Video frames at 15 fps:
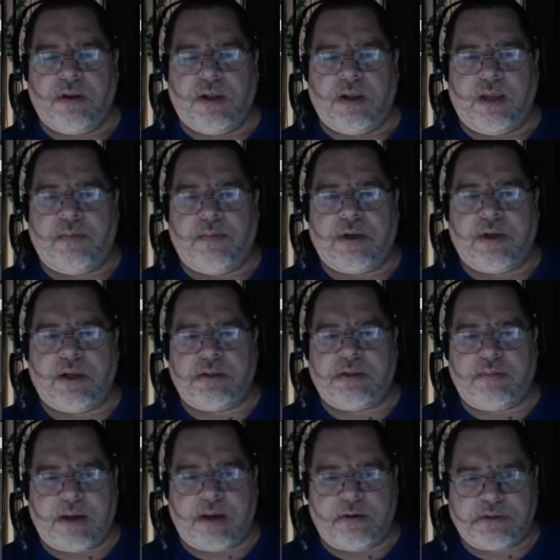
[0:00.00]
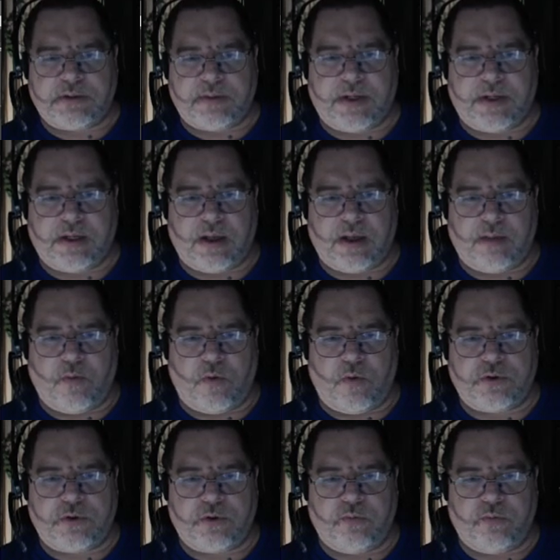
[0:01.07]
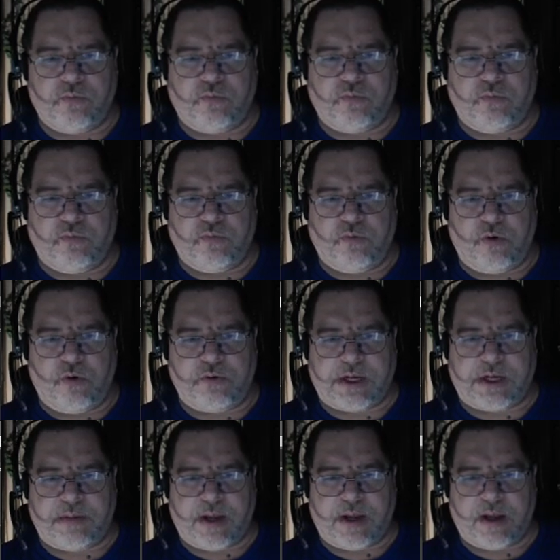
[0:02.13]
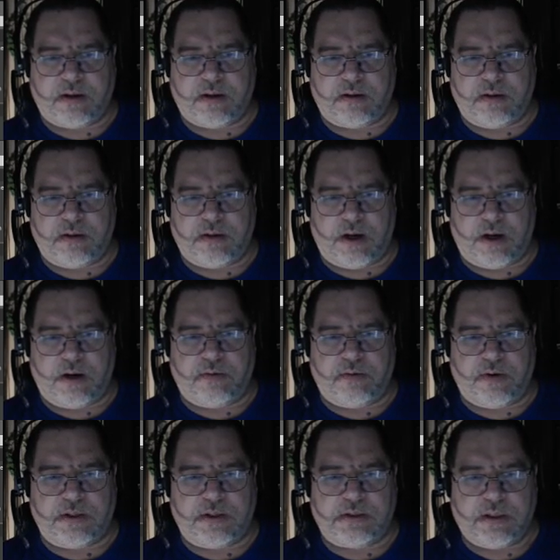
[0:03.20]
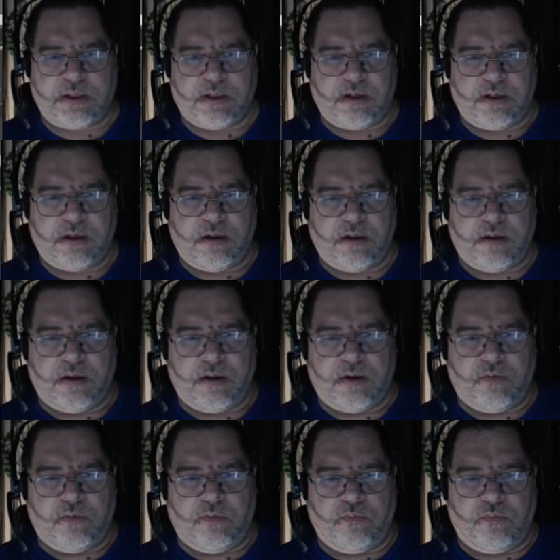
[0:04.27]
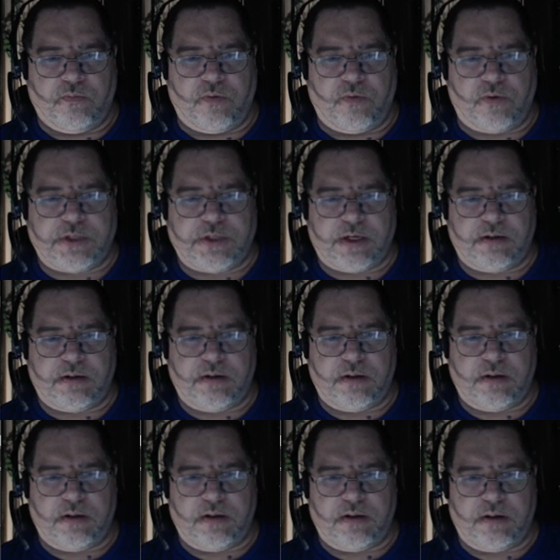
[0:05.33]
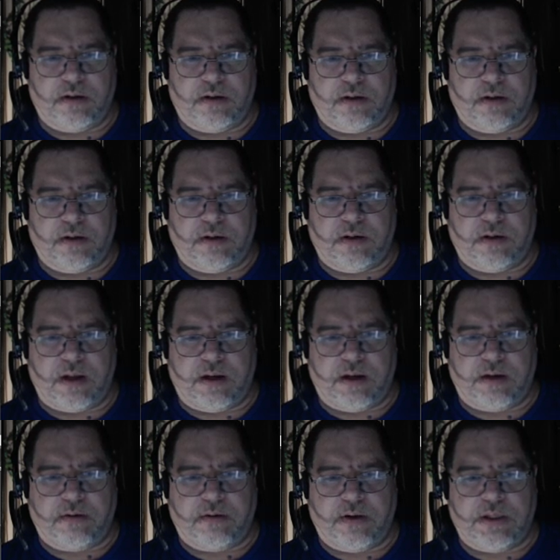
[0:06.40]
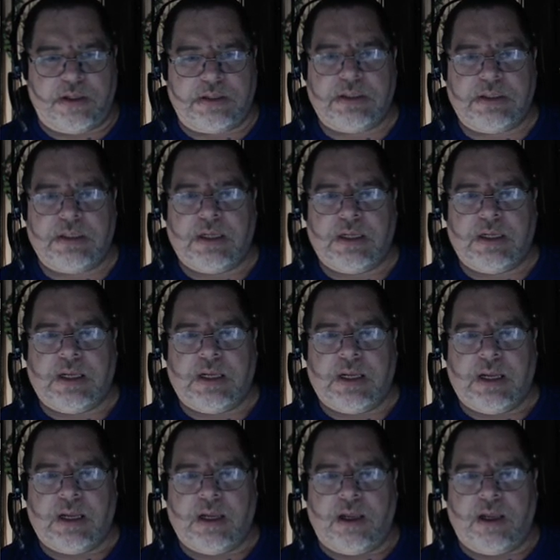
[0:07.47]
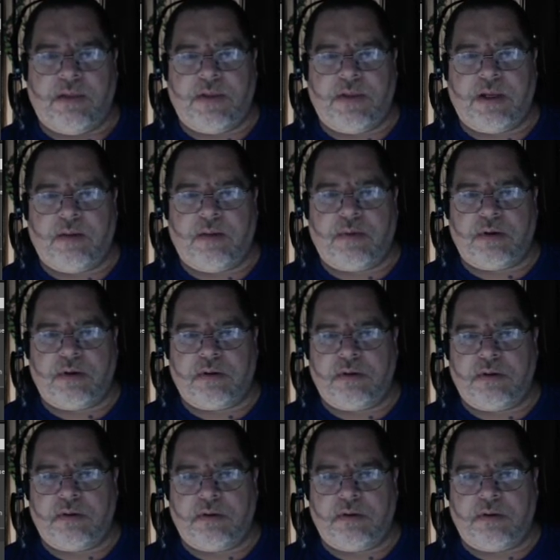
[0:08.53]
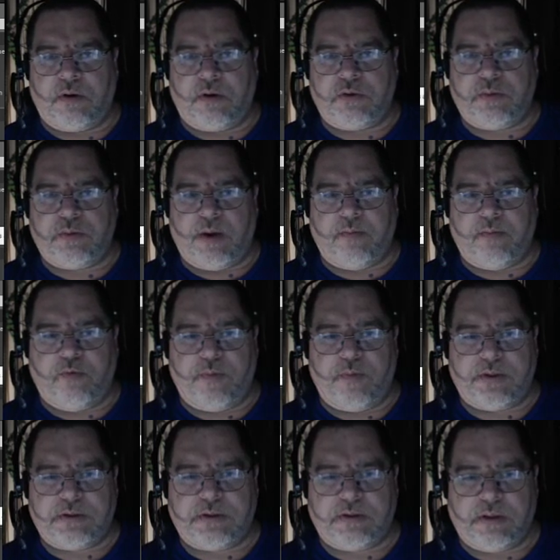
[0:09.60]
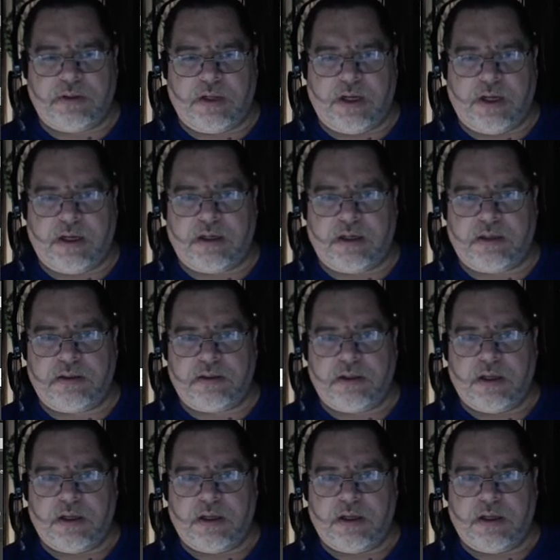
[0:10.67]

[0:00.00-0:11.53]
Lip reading: and because it matters to me, I'm going to rotate it back 90 degrees, rotate it 90 degrees, and then I'm going to go to my movement and